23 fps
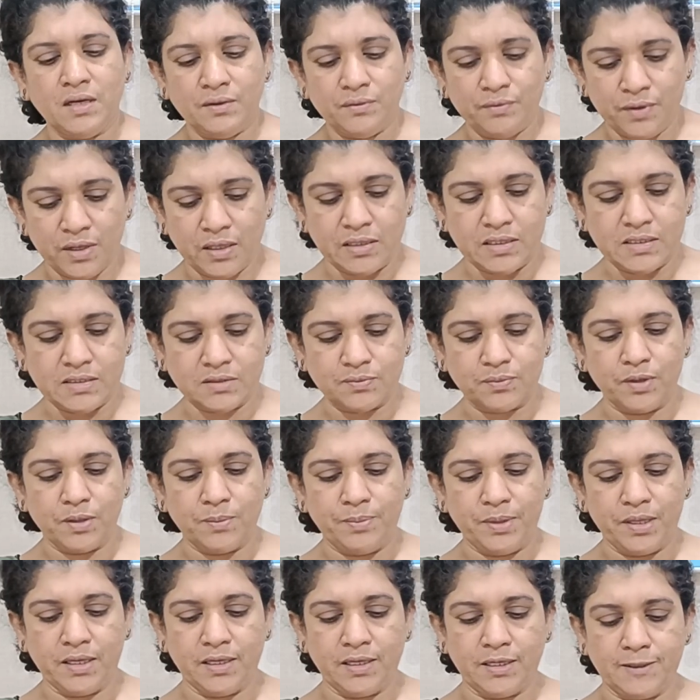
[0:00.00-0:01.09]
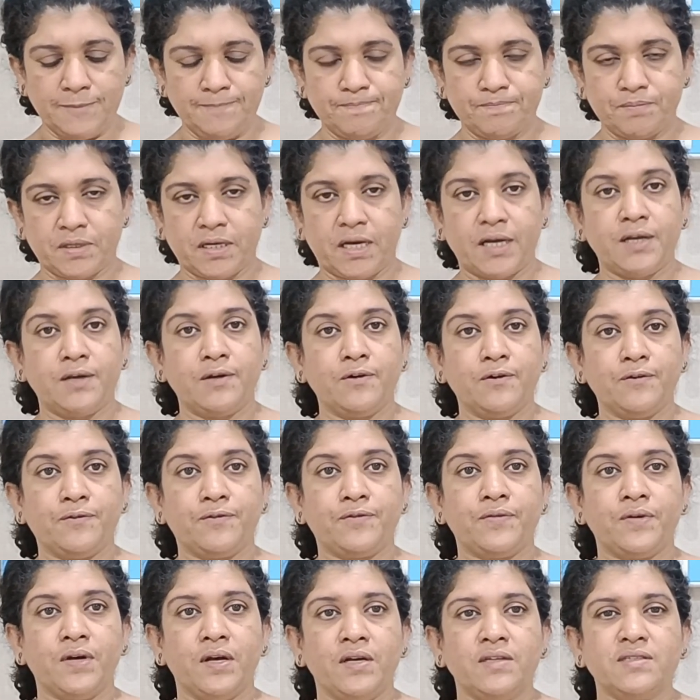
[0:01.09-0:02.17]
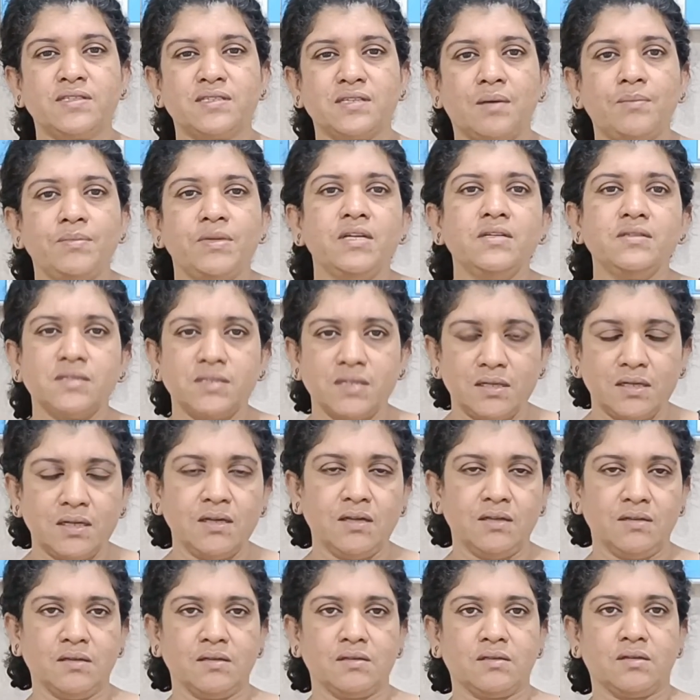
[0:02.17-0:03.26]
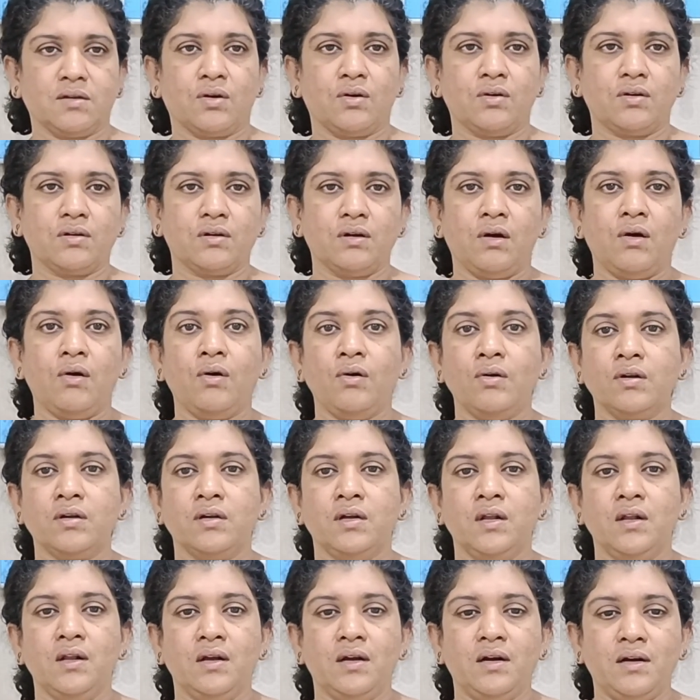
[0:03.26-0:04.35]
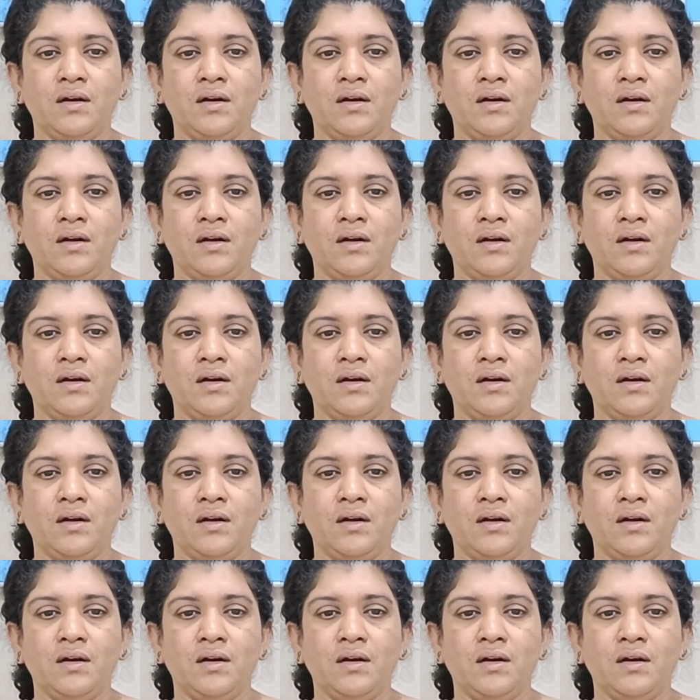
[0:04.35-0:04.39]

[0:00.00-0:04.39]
will be a kind of something sitting in the throat or